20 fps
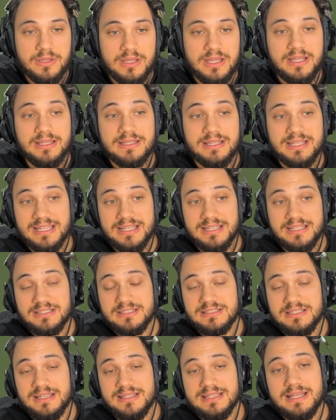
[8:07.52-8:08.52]
can clearly
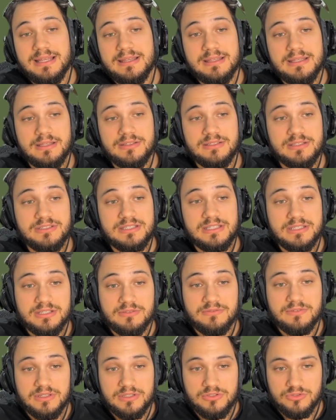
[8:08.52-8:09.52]
see that there's a
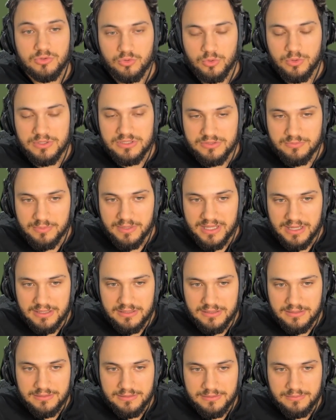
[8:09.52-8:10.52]
significant score displayed.
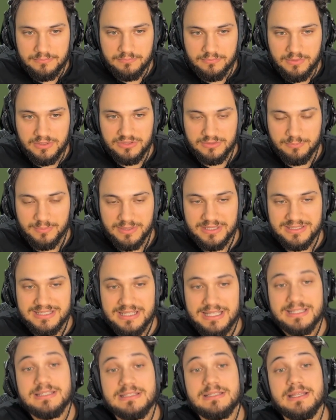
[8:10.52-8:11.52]
First place
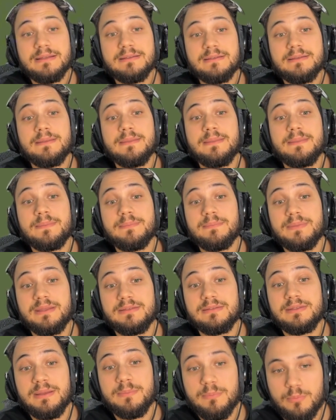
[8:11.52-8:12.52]
gets
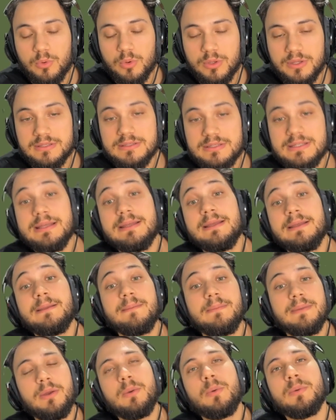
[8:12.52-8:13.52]
50 points.
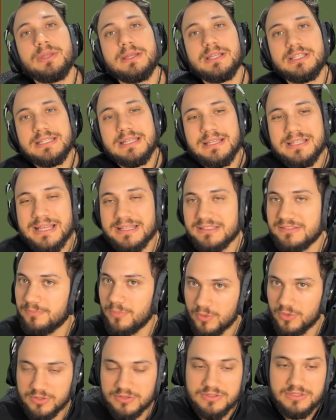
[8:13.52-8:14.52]
The loser's team gets
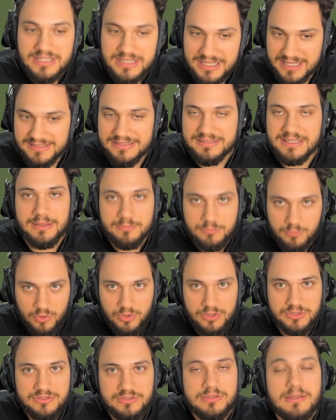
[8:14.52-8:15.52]
points, they get 10
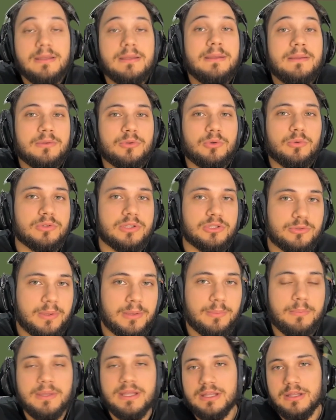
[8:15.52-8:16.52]
points. So just by
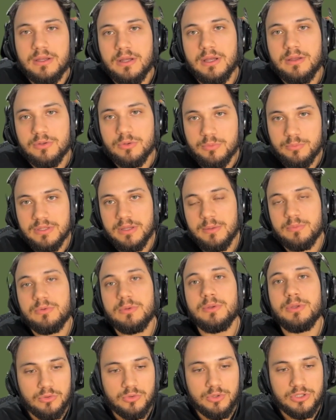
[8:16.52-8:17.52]
playing a lot, you'll be able
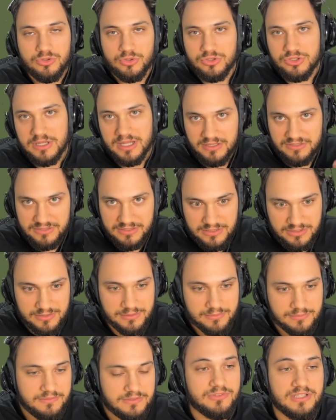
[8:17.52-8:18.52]
to increase your chances.
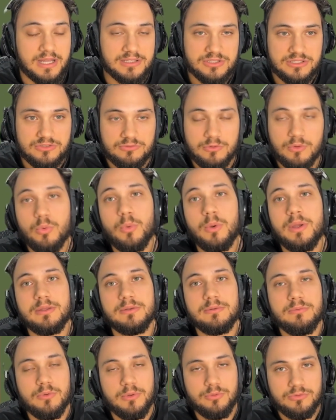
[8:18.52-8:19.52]
Chances for what?
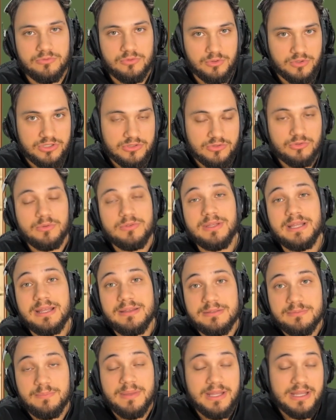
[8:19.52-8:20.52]
From 1st to
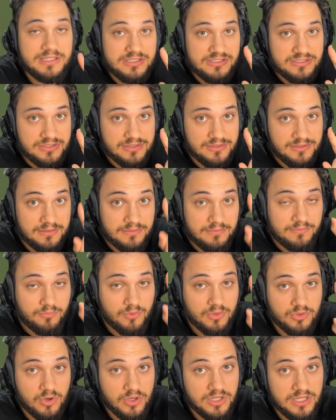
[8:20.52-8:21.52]
10th place,
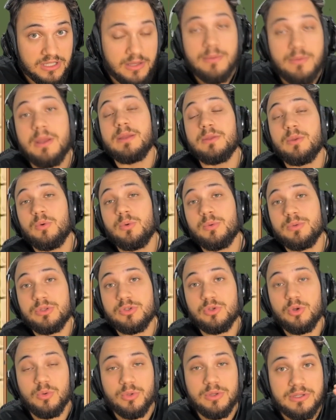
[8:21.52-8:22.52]
we're talking about Kum's
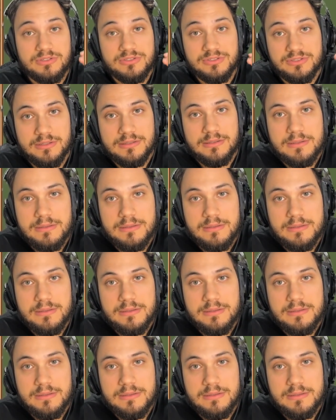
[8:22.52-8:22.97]
tokens,